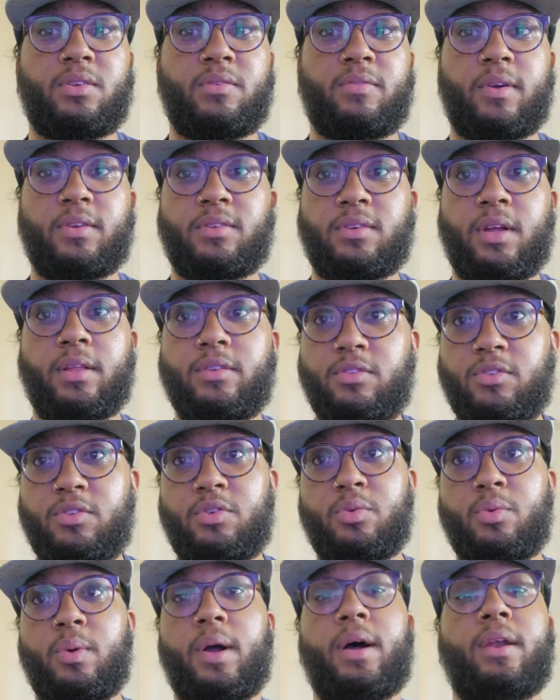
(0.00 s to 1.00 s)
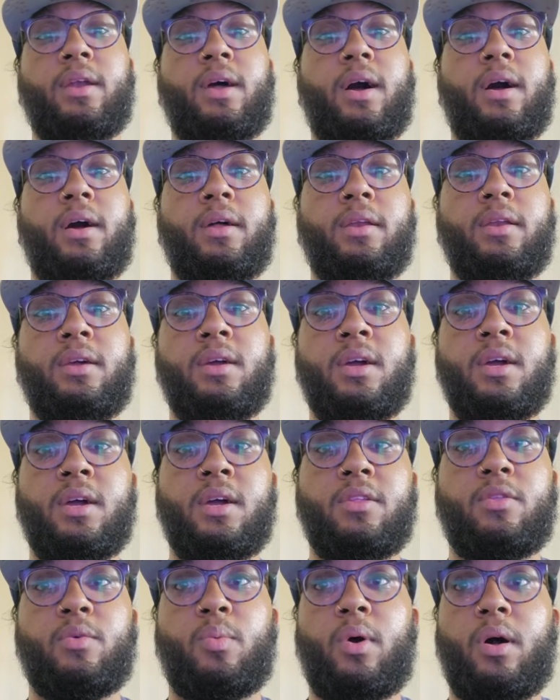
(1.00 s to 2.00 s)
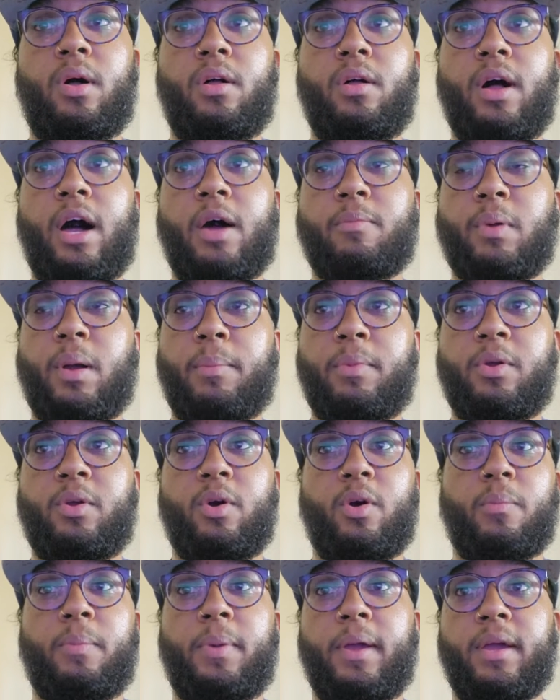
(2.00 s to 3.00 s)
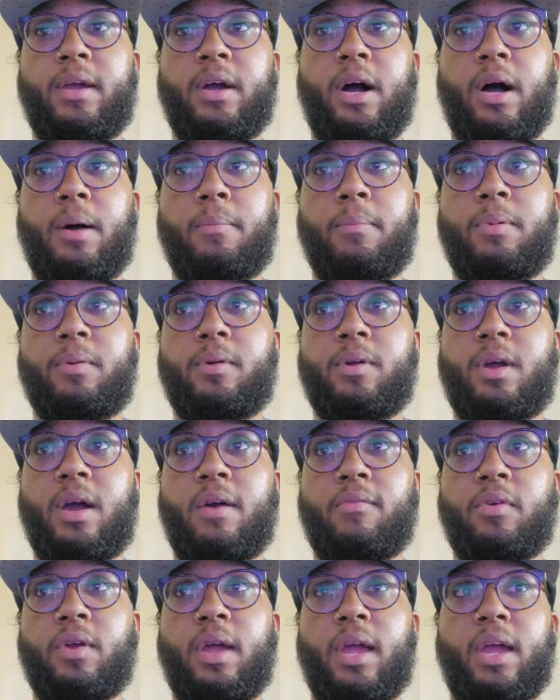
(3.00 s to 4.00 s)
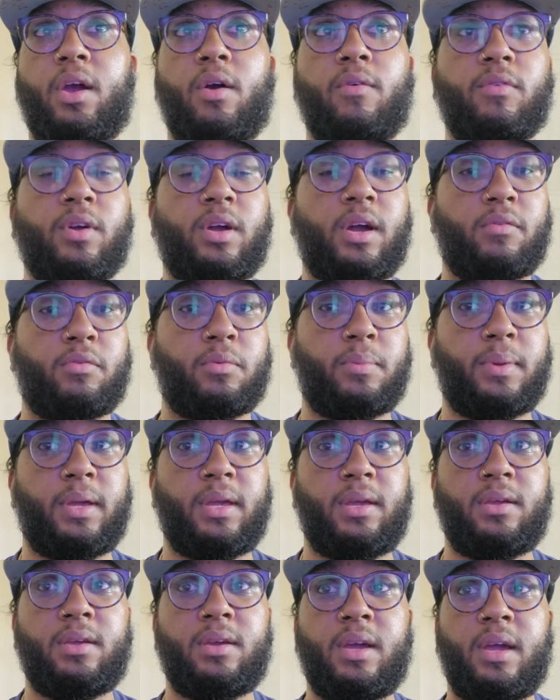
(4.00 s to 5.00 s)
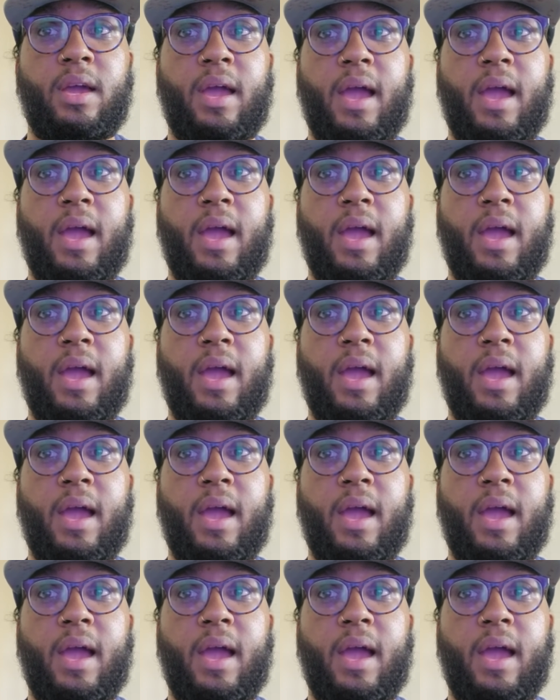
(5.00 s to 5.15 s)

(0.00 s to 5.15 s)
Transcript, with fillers: If I saw these two out on the wall, I'd probably go and pick up cover A over cover B,